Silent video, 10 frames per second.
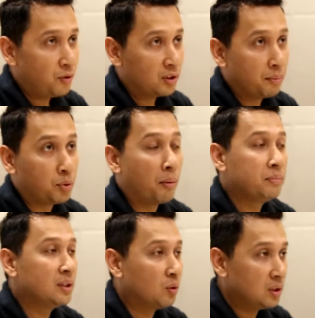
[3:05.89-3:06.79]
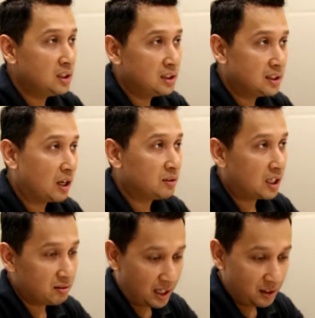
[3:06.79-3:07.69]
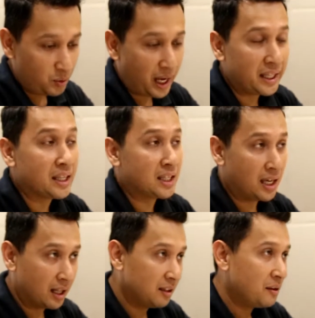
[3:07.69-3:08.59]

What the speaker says: For the Brompton owners, Downtown Hunt, we had in KL.